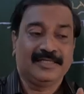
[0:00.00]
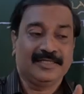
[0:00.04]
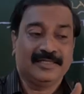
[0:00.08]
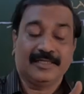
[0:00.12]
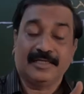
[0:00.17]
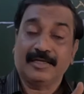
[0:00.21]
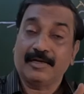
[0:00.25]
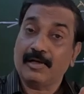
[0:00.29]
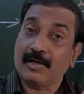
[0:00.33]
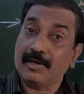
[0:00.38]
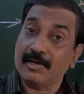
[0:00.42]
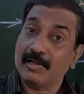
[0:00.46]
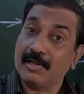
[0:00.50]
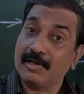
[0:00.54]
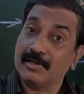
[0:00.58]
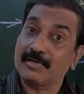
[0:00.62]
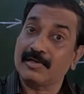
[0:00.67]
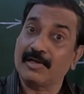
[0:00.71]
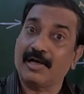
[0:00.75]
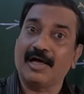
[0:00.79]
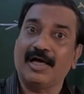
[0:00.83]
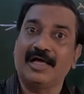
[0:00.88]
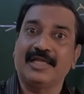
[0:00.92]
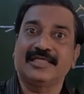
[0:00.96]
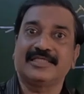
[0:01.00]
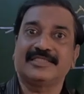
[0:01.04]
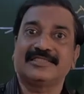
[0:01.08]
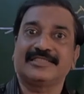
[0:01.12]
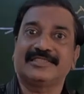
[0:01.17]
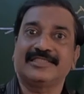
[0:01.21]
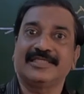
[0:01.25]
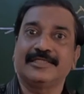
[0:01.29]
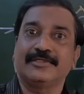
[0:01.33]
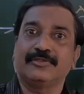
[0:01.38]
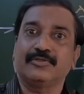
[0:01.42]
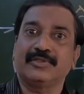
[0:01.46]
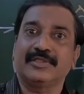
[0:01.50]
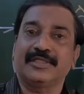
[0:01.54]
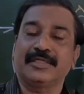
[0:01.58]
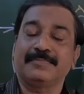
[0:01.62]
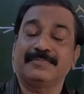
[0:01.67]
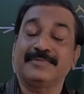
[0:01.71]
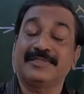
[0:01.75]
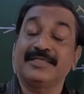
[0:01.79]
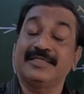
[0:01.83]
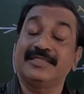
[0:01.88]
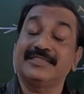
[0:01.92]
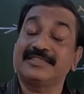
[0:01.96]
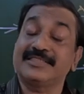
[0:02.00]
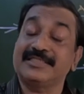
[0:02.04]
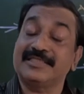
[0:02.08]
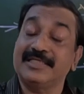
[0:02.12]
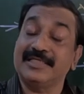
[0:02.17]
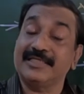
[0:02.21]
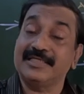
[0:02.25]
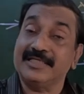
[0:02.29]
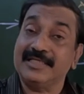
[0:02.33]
non-alcoholic steatohepatitis.